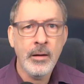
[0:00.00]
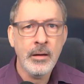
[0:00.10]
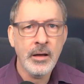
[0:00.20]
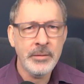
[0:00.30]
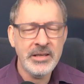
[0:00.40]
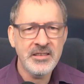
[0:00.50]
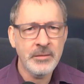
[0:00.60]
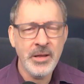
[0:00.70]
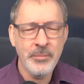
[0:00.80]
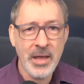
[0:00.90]
I mean,
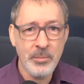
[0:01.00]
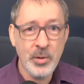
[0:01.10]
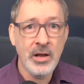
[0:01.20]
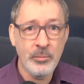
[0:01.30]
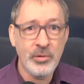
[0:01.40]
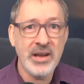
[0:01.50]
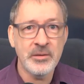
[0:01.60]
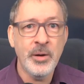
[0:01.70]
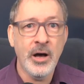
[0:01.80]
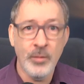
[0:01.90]
somebody may pull our brains
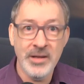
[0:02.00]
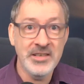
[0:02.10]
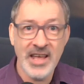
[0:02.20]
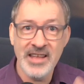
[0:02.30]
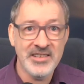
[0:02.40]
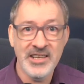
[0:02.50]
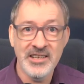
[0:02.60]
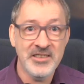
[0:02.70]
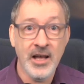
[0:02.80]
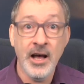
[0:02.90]
apart one day and tell
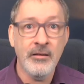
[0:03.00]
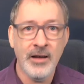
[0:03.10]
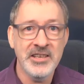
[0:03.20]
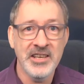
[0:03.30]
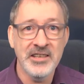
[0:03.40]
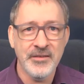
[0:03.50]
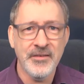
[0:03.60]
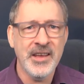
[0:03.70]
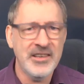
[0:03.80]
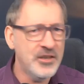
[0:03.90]
us that our ideas are
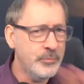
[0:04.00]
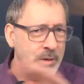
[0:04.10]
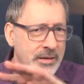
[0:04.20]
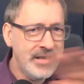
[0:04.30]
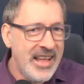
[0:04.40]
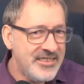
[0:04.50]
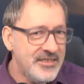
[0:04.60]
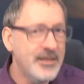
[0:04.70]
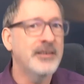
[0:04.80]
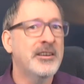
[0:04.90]
fake too, but
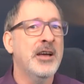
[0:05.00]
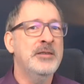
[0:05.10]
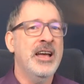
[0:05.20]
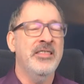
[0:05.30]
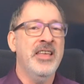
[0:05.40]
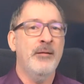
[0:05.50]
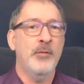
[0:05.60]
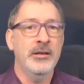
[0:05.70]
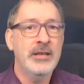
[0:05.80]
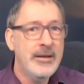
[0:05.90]
let's not go down that
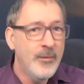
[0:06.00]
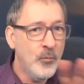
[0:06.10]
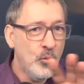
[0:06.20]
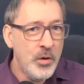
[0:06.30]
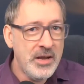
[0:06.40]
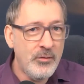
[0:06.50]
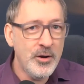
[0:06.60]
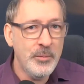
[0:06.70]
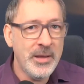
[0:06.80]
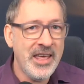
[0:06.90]
one. We don't want
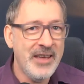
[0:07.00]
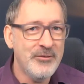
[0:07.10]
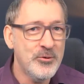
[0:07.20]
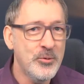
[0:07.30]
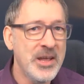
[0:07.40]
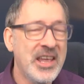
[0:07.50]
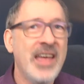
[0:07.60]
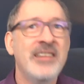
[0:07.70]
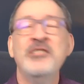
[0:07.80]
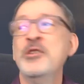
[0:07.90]
to be here all
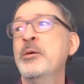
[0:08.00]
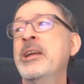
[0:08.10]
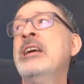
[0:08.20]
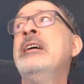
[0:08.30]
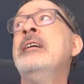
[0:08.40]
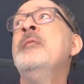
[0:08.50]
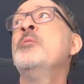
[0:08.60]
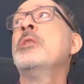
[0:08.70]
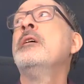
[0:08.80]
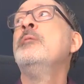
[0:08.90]
weekend, do we?
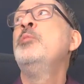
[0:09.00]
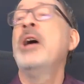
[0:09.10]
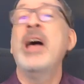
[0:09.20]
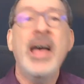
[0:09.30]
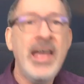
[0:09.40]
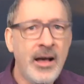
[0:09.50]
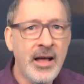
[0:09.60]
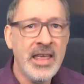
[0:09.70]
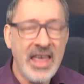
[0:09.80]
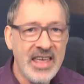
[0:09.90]
But
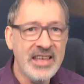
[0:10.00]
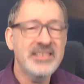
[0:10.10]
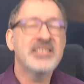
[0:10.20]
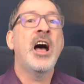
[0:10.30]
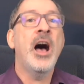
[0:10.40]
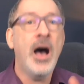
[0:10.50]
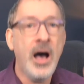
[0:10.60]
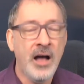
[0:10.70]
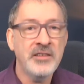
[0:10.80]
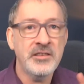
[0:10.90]
AI is
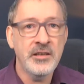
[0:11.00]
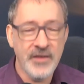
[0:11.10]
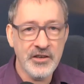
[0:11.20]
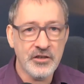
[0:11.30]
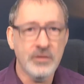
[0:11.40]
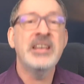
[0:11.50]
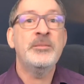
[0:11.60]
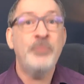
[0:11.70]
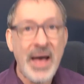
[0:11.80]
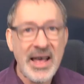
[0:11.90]
artificial. It's
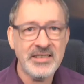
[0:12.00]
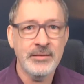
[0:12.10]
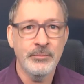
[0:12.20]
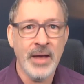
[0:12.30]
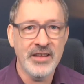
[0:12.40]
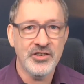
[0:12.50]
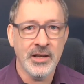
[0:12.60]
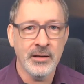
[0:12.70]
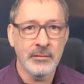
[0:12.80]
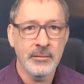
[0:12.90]
pattern matching.